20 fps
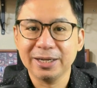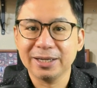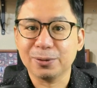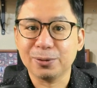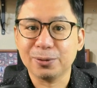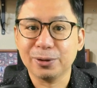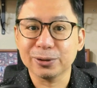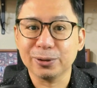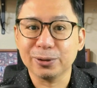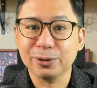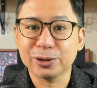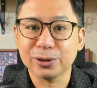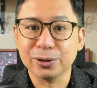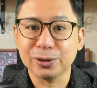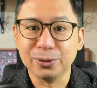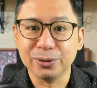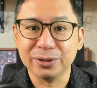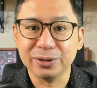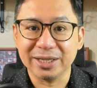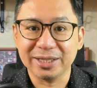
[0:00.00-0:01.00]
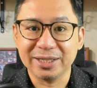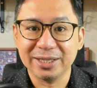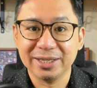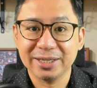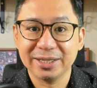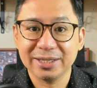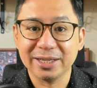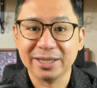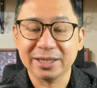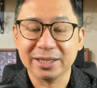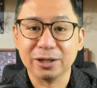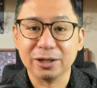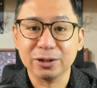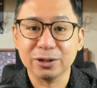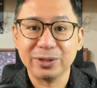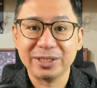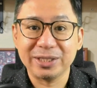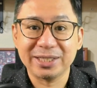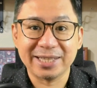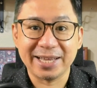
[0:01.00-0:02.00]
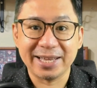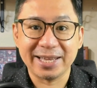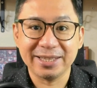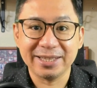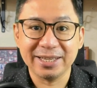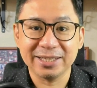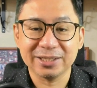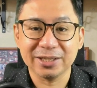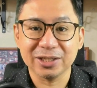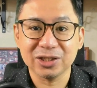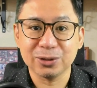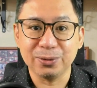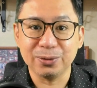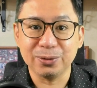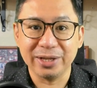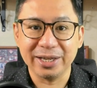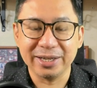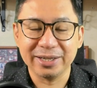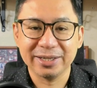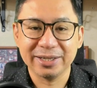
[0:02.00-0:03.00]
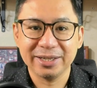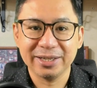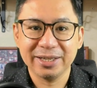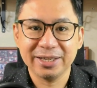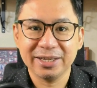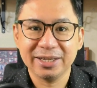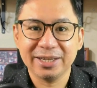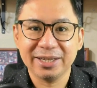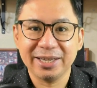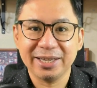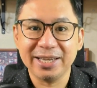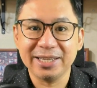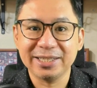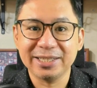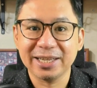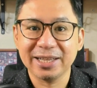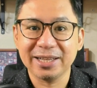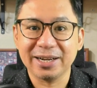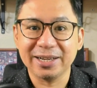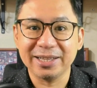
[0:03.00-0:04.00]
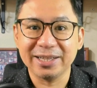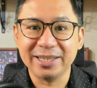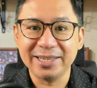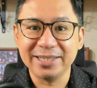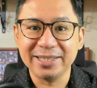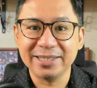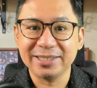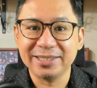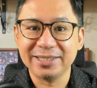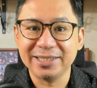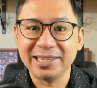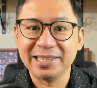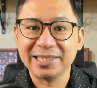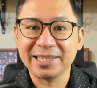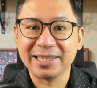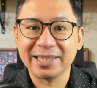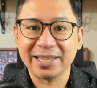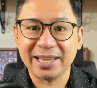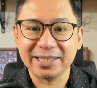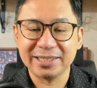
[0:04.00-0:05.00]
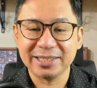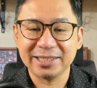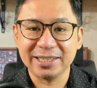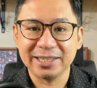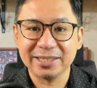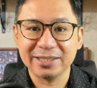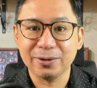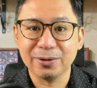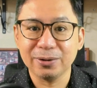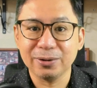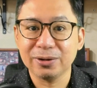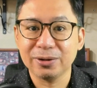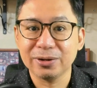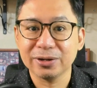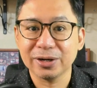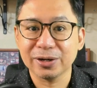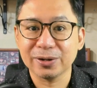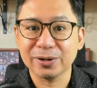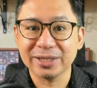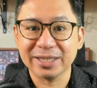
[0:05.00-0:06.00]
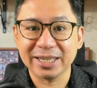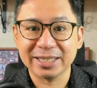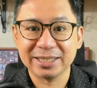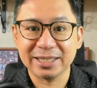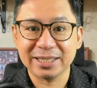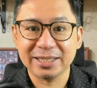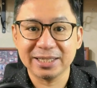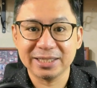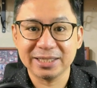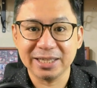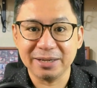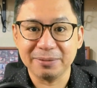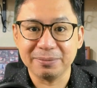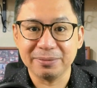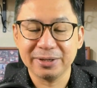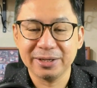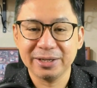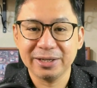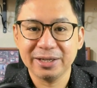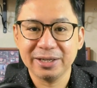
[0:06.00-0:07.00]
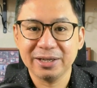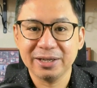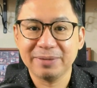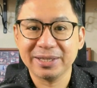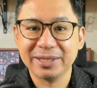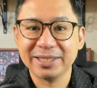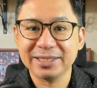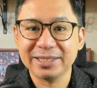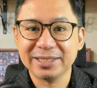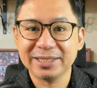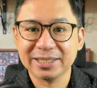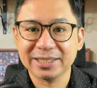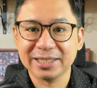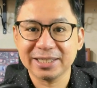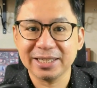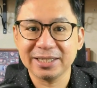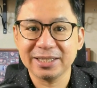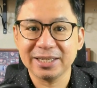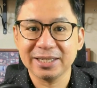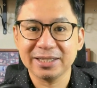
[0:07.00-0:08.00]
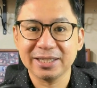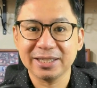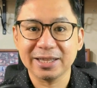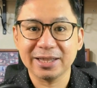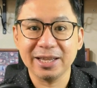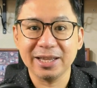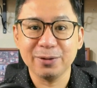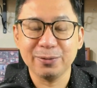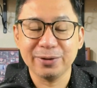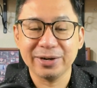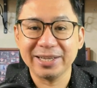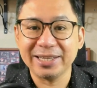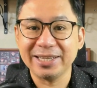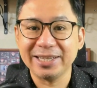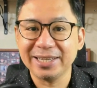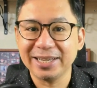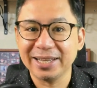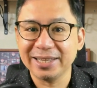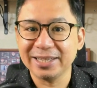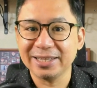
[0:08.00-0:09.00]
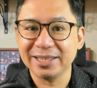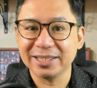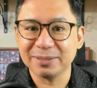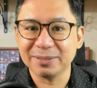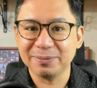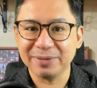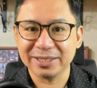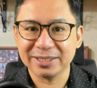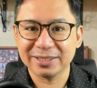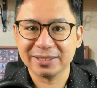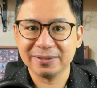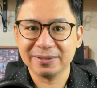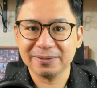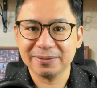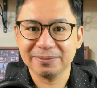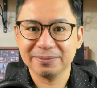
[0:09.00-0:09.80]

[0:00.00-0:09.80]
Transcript: The court also noted that notwithstanding such ruling, Hazel, Arlene, Jean, and Nancy no longer contested the same, but insisted that they were illegally dismissed.